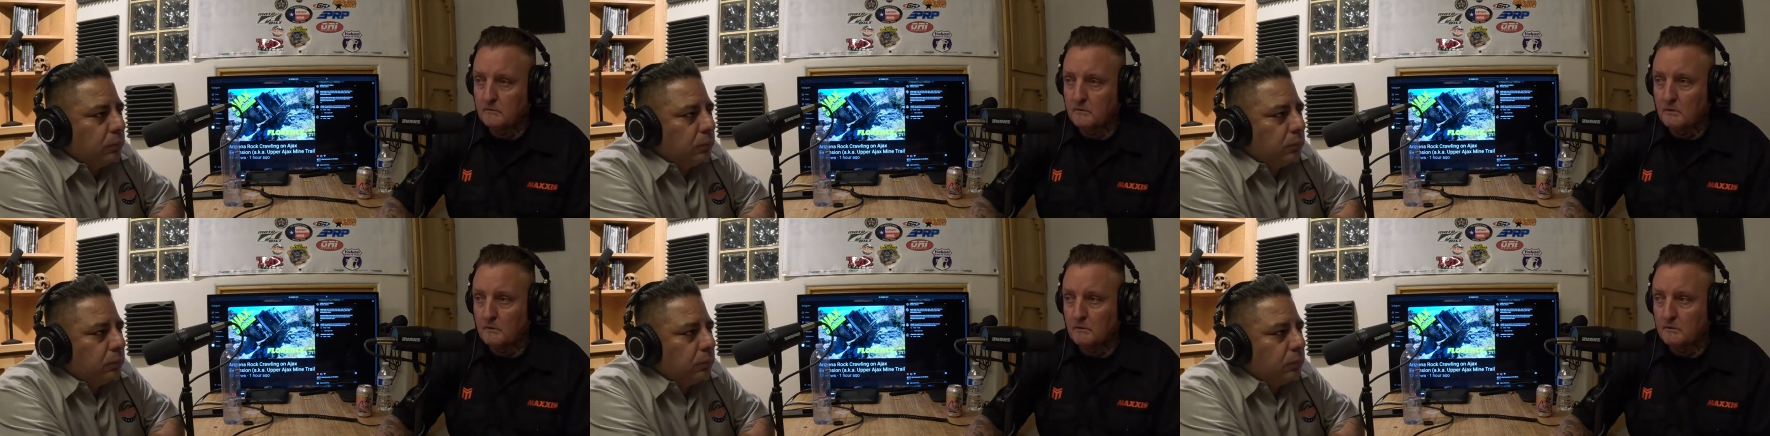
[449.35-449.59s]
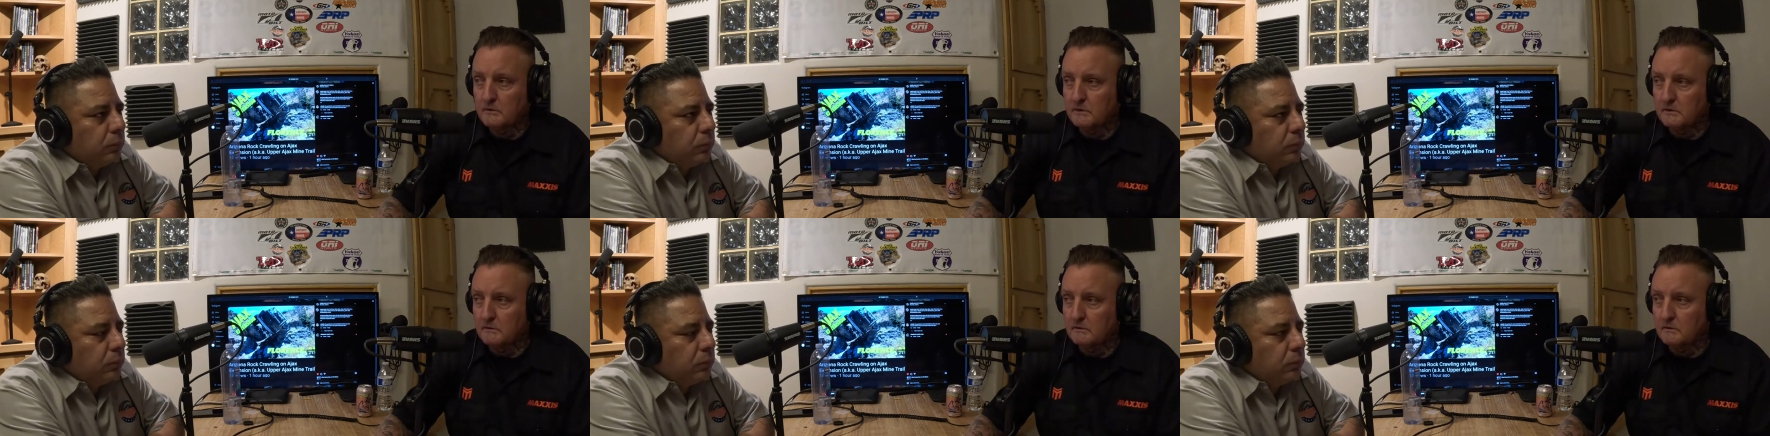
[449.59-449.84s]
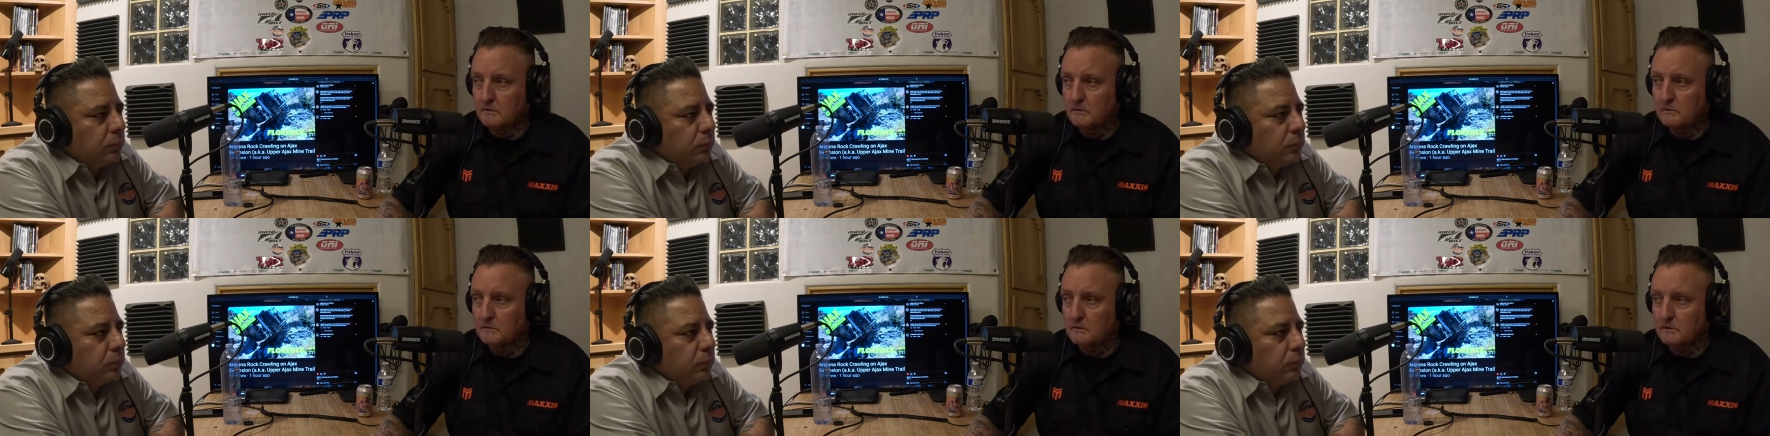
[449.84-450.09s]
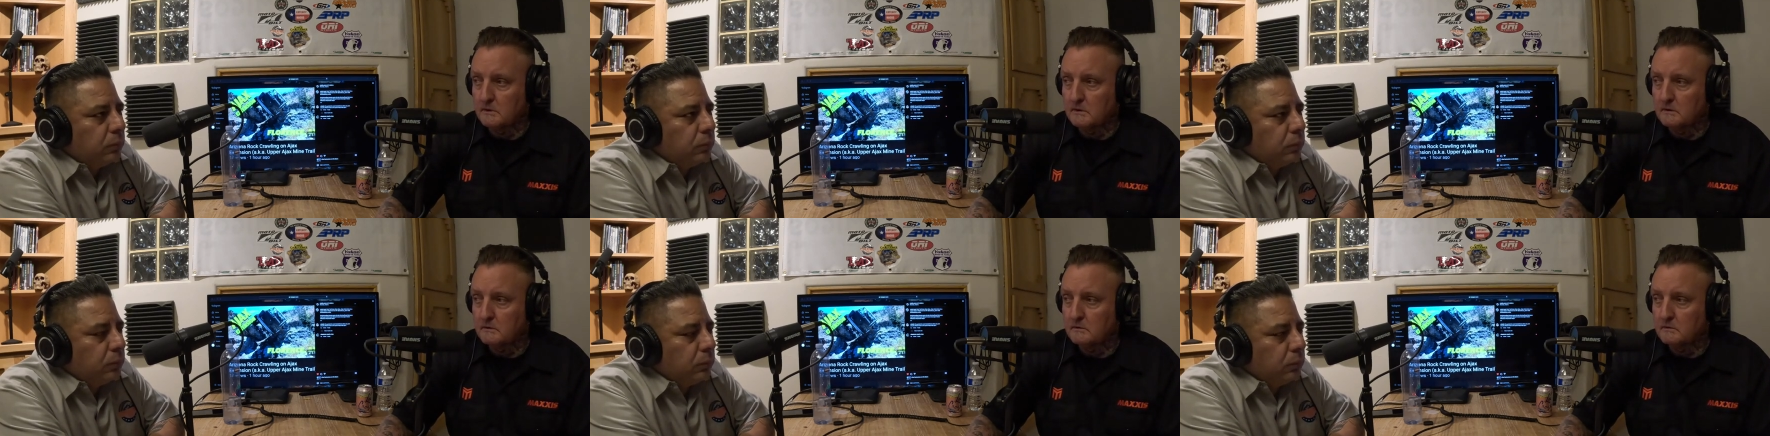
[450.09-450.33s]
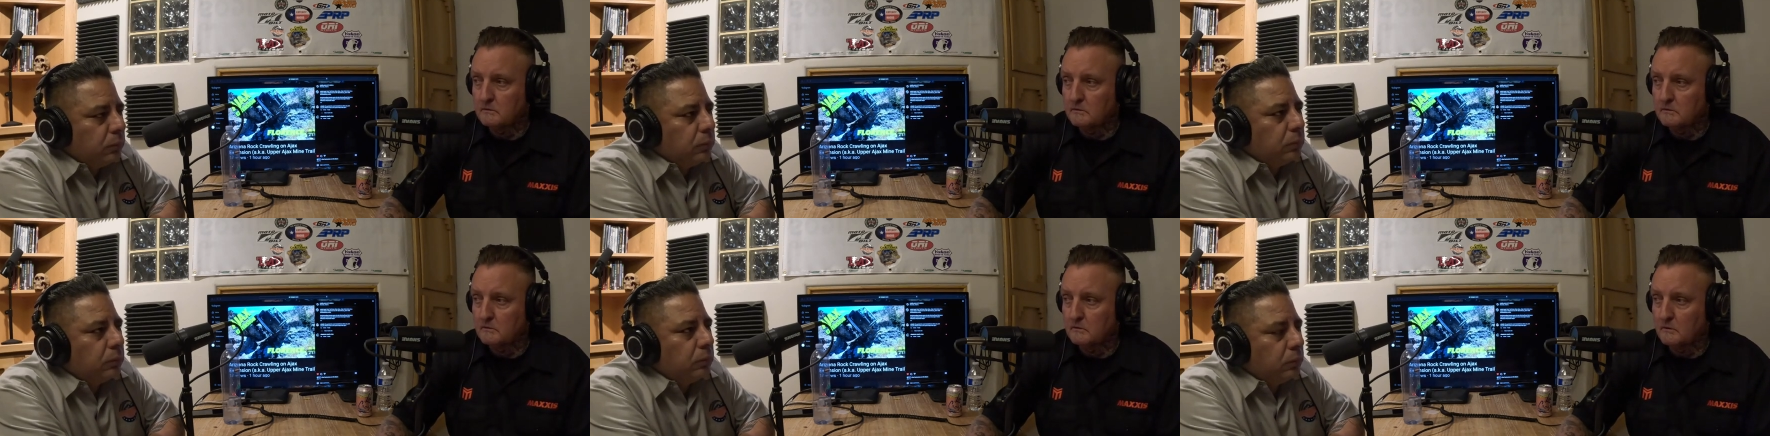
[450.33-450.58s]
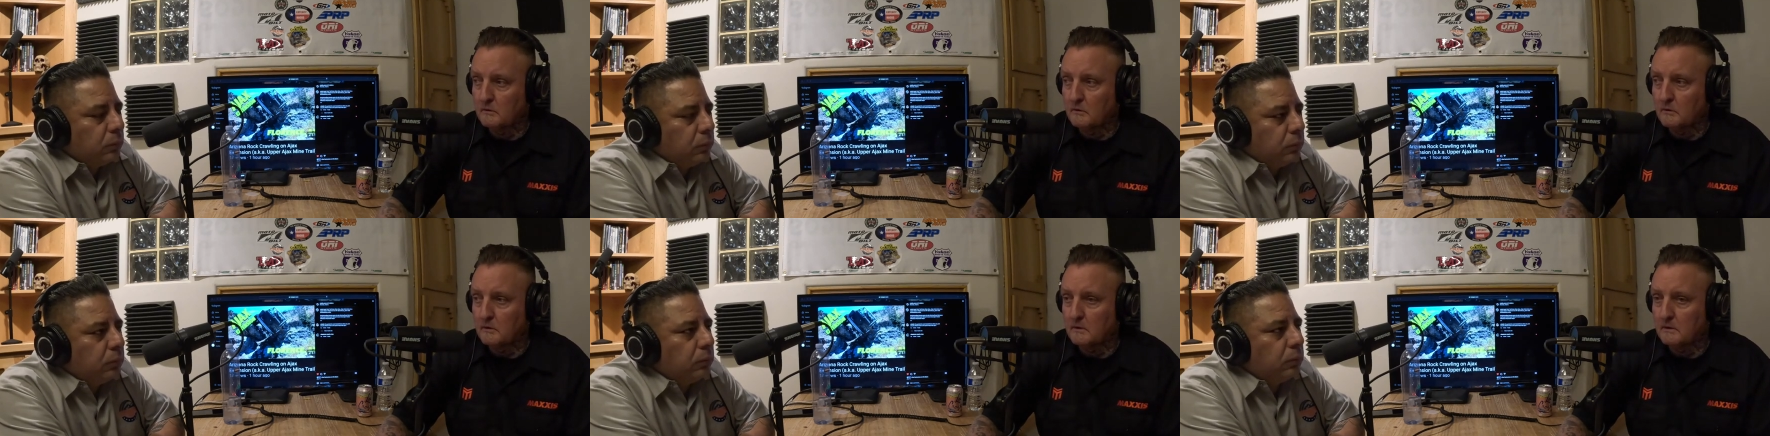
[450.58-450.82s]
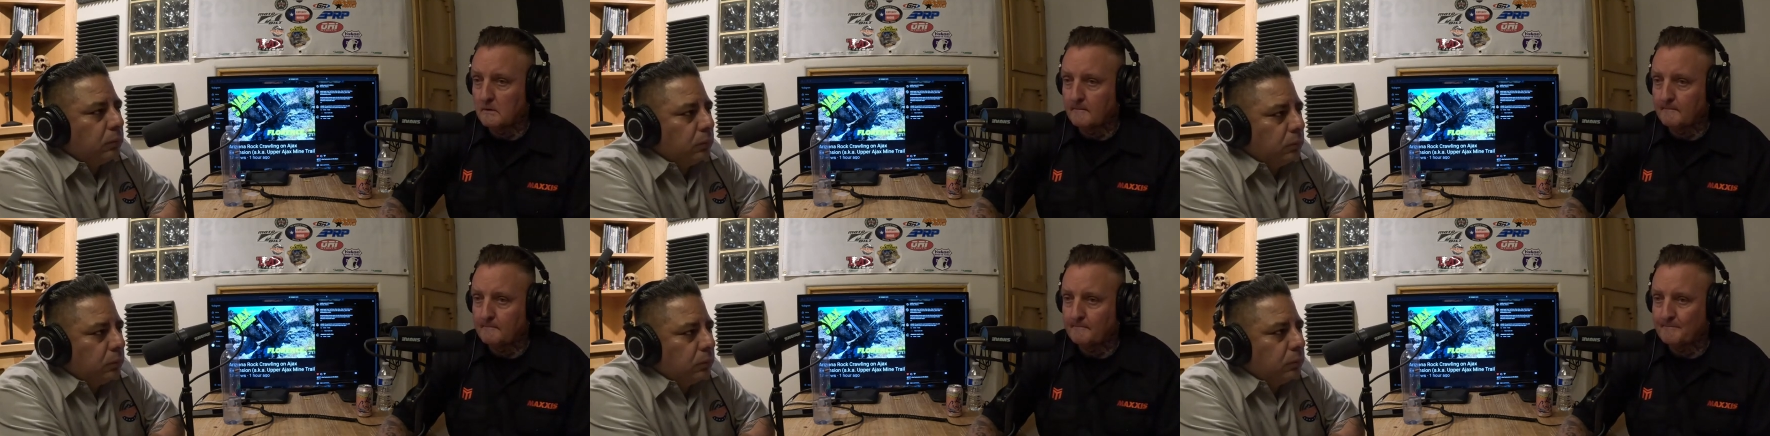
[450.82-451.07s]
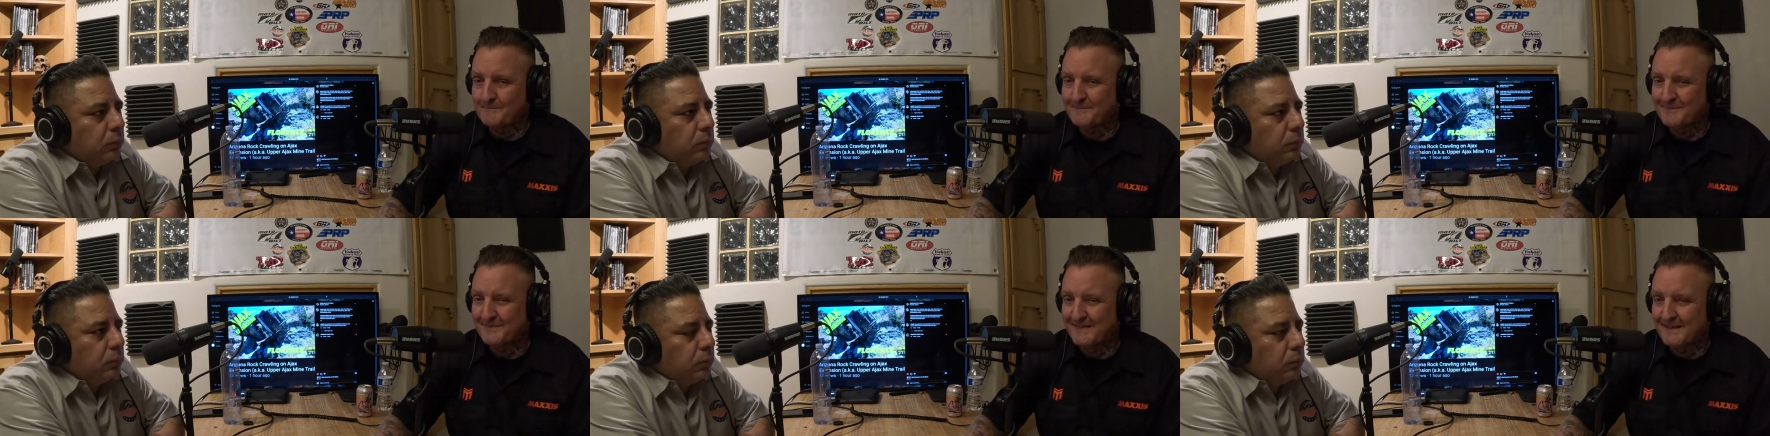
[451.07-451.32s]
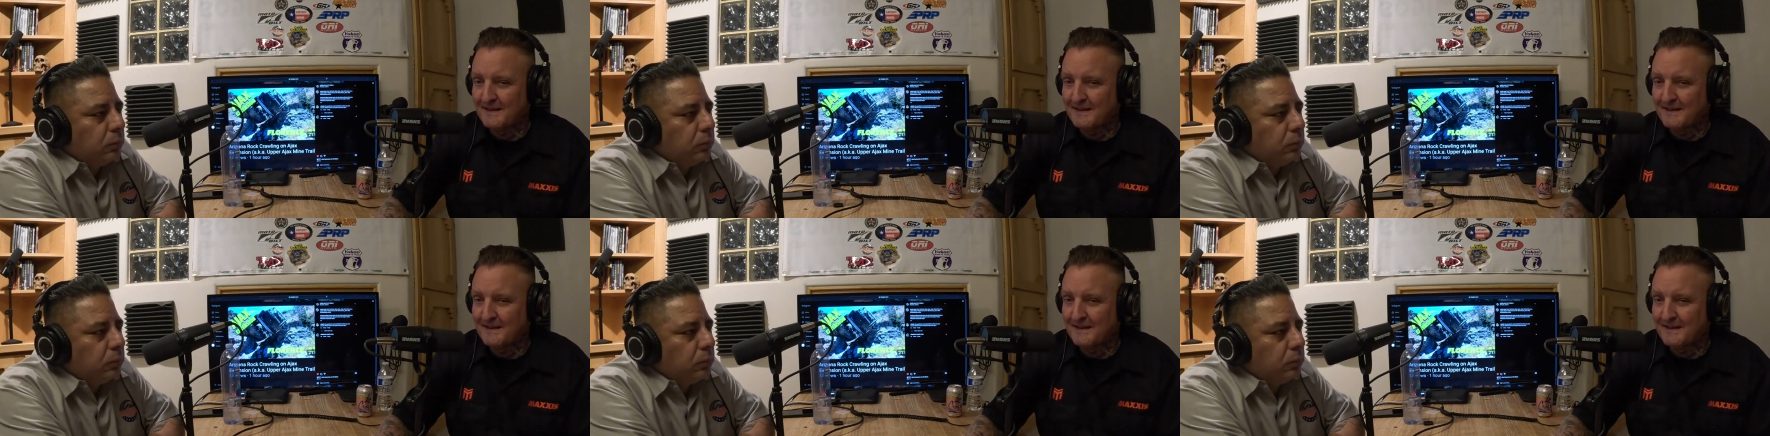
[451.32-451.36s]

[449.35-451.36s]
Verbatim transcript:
Speaker 1: know what they're doing, or